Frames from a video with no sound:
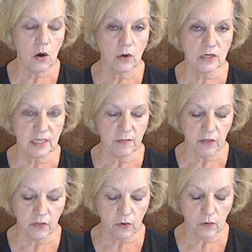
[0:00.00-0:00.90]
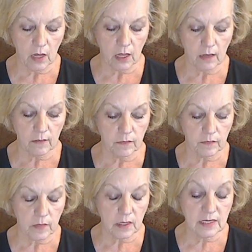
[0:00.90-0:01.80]
cells, it means
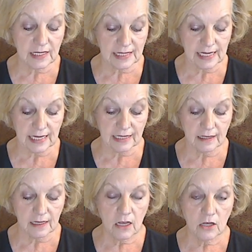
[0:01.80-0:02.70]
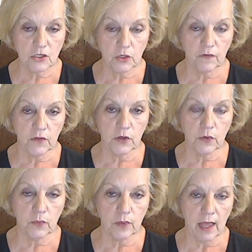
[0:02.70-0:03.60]
something is not right with those cells that are
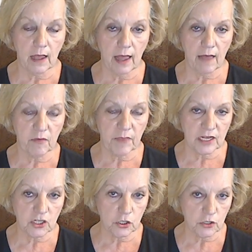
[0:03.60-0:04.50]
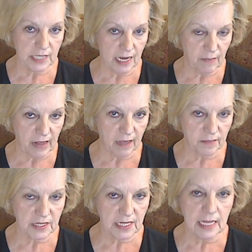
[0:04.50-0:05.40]
supposed to be, and that
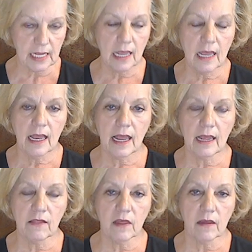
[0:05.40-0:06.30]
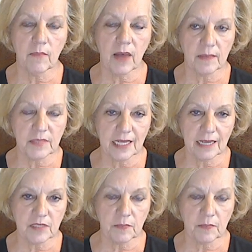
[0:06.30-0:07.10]
is characteristic of cancer.